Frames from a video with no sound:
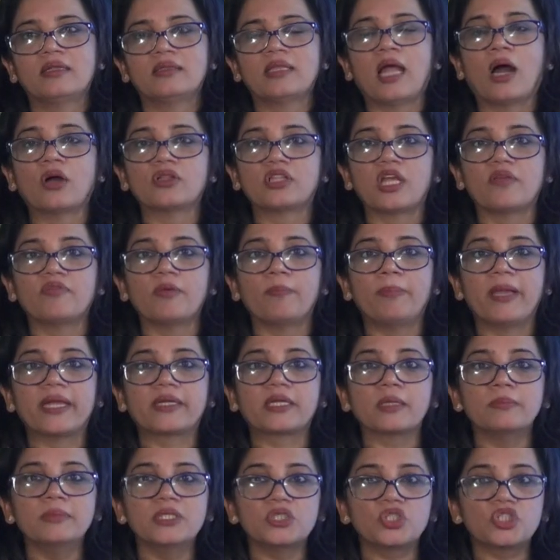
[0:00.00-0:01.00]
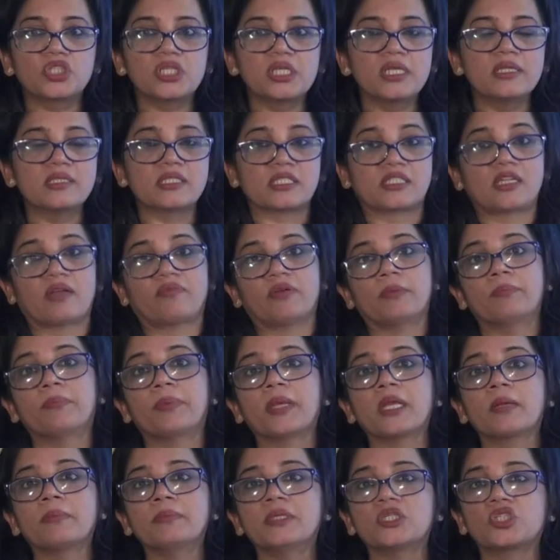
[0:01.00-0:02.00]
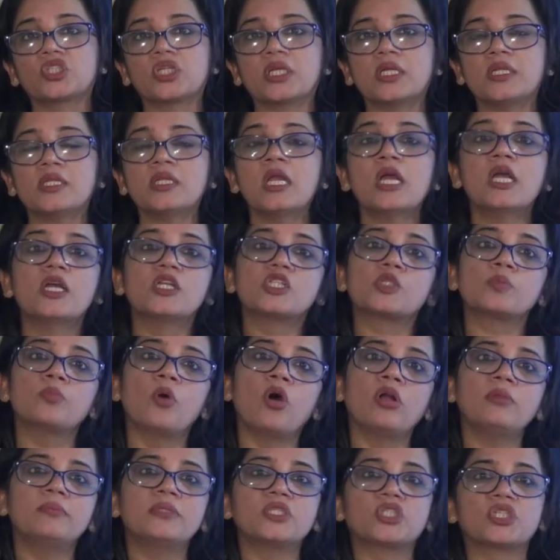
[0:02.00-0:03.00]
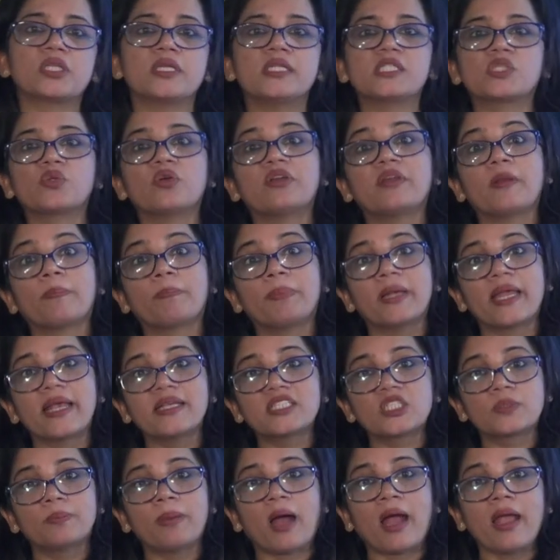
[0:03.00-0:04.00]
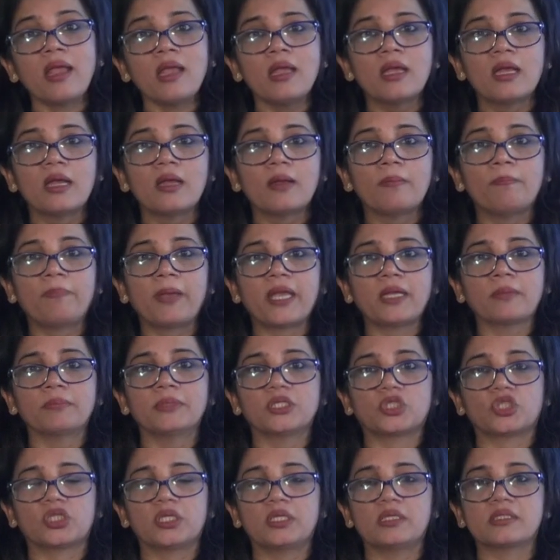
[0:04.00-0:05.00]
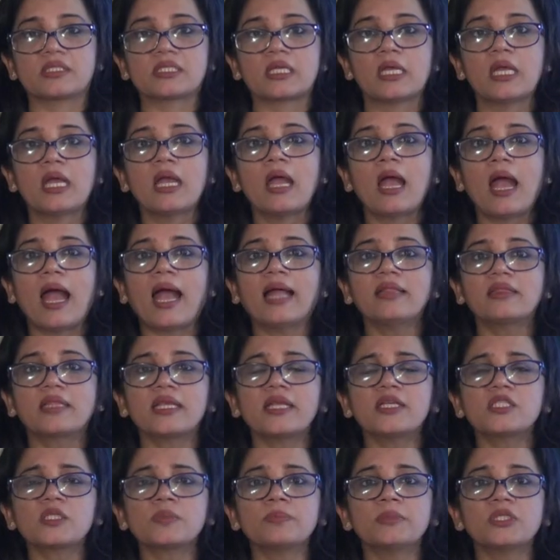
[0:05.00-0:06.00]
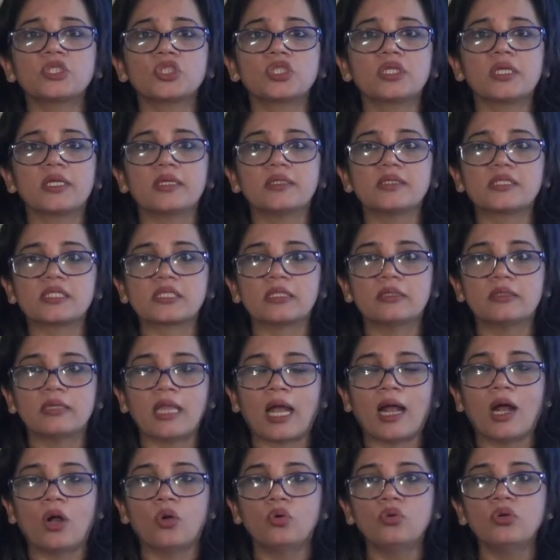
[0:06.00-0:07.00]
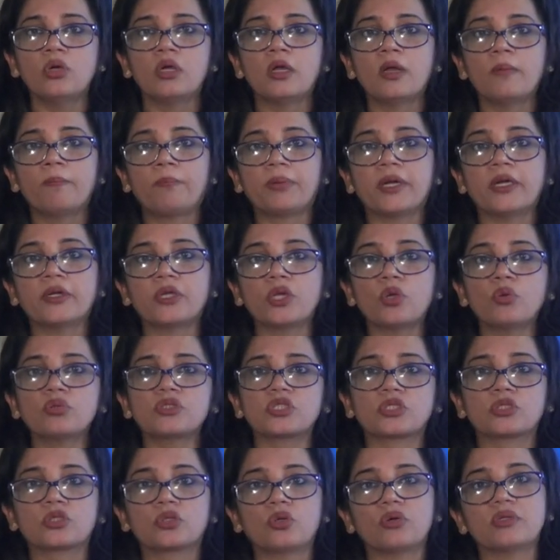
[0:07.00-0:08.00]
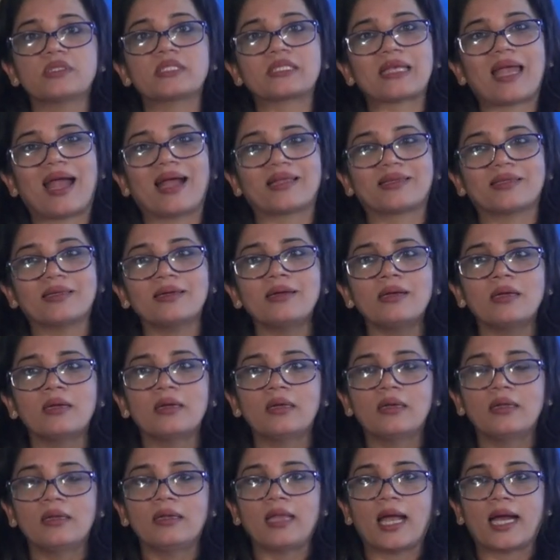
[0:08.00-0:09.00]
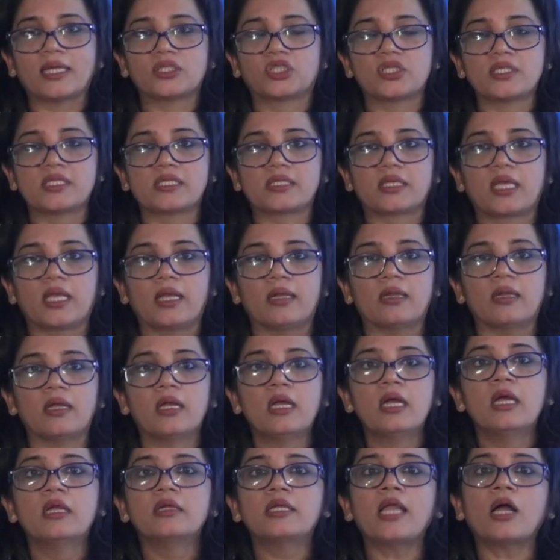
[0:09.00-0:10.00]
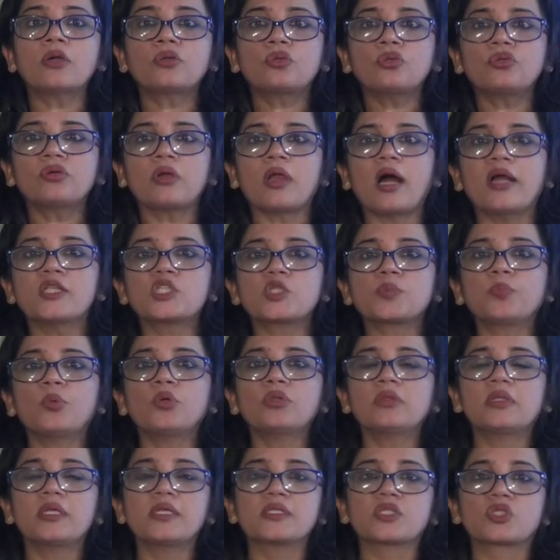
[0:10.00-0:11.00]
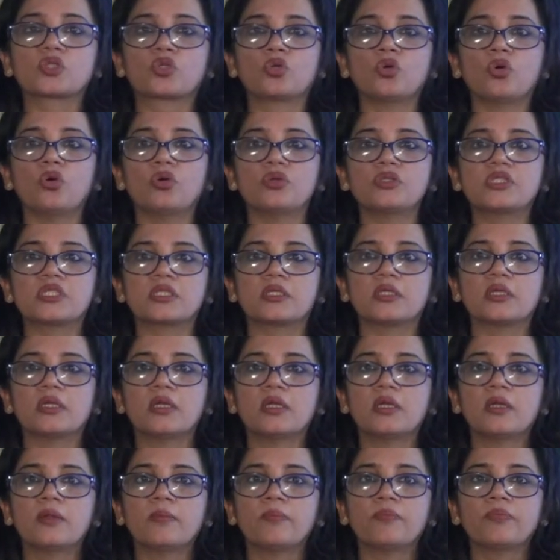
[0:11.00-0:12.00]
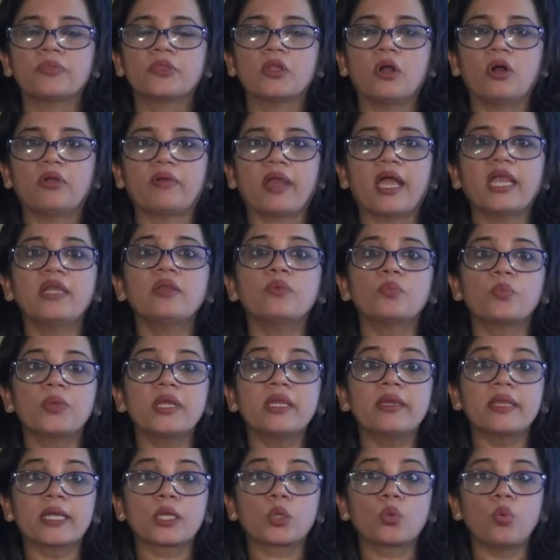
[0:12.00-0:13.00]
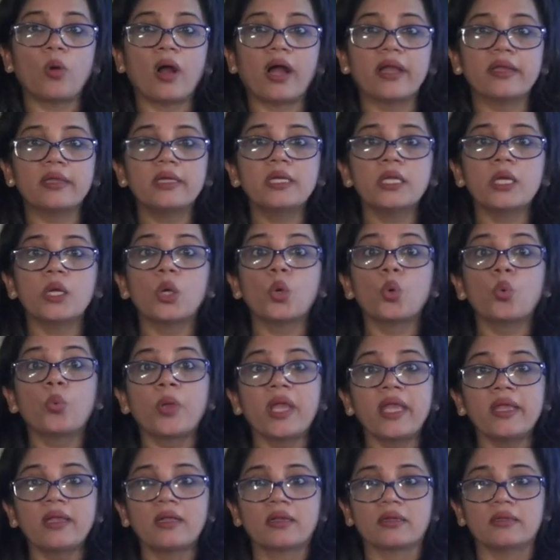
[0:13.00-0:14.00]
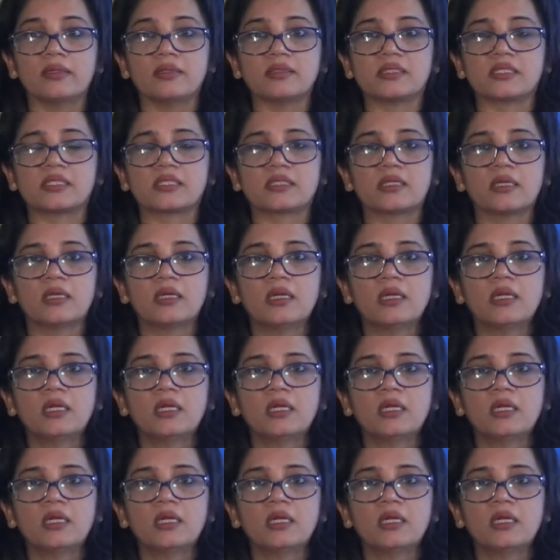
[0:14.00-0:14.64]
Now there were better machines, there were big machines, small machines were replaced by big machines. And these machines now produce goods at a larger scale. Now to transport these goods, alright, we required vehicles.